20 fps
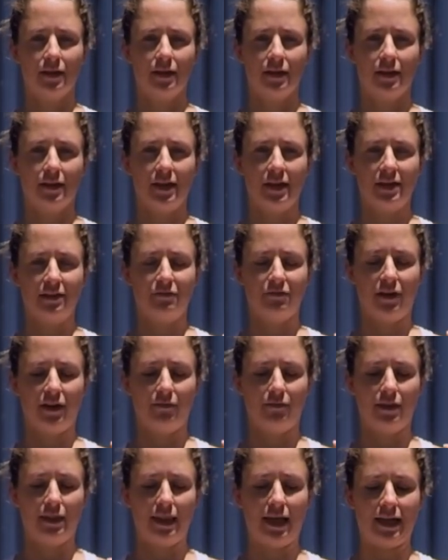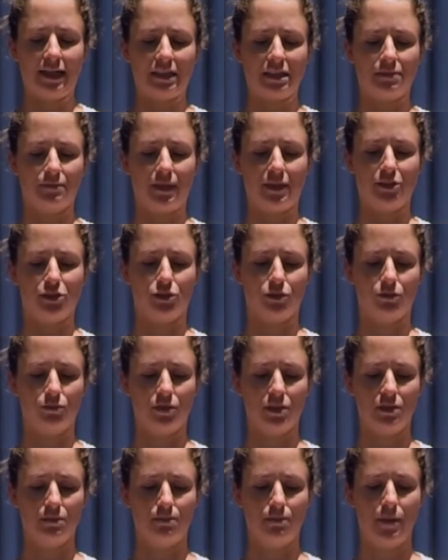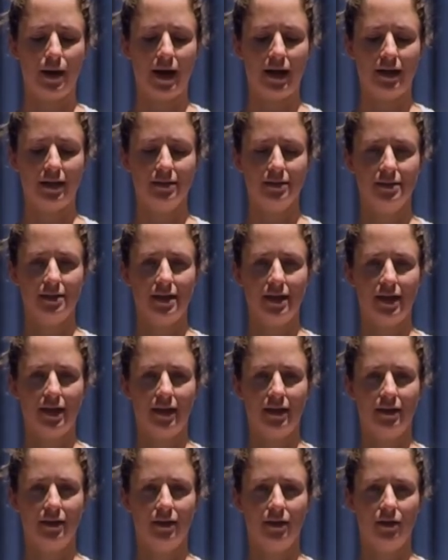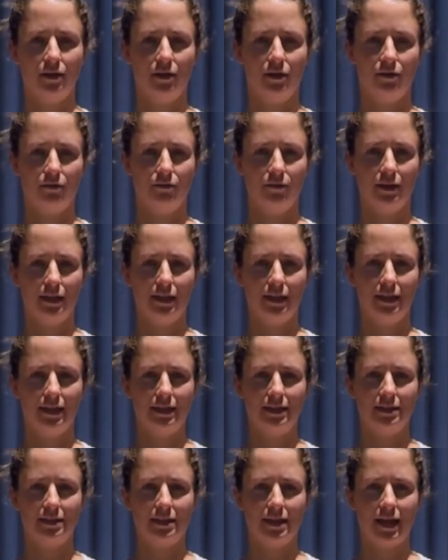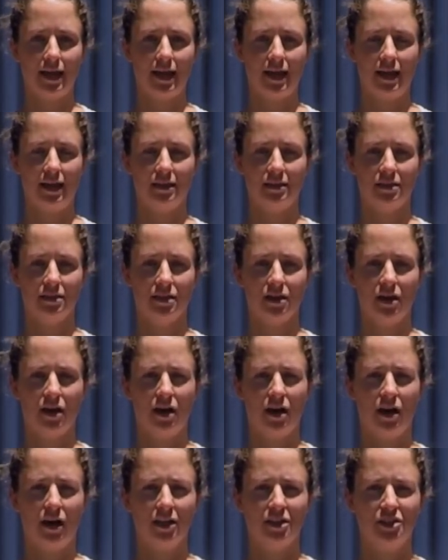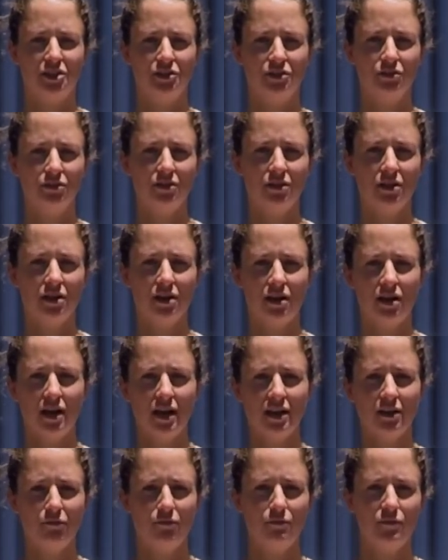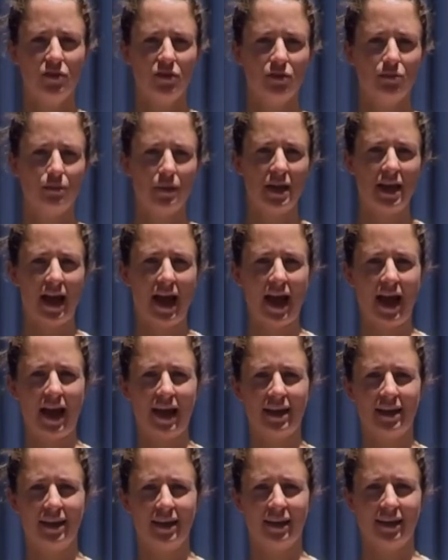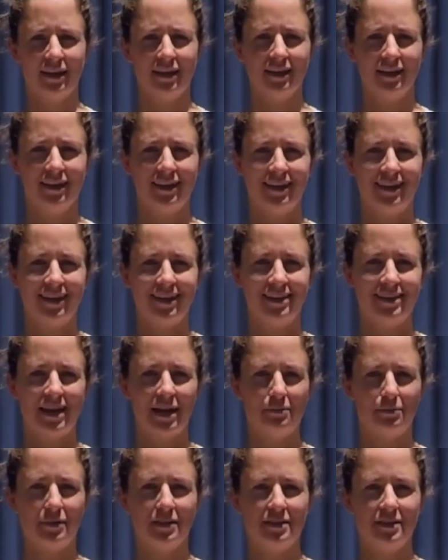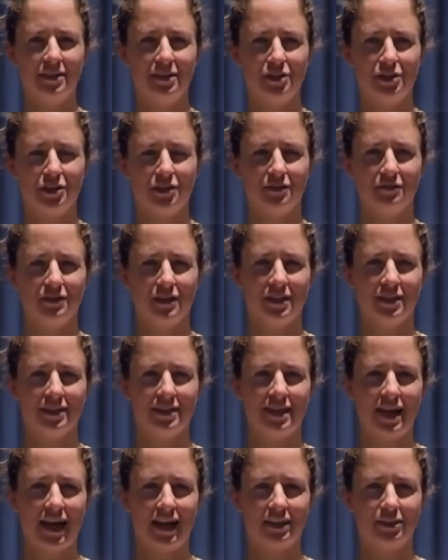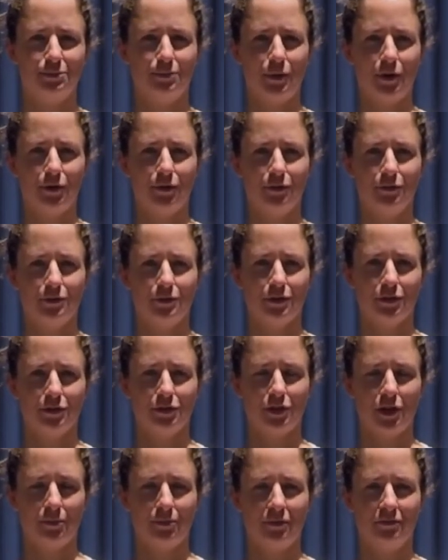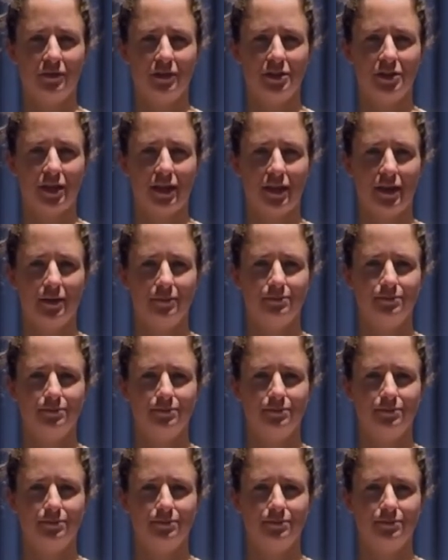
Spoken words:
Then if I relax my shoulders back and down, release the hands, I should kind of just be hanging in that position of the stacked bones on top of each other.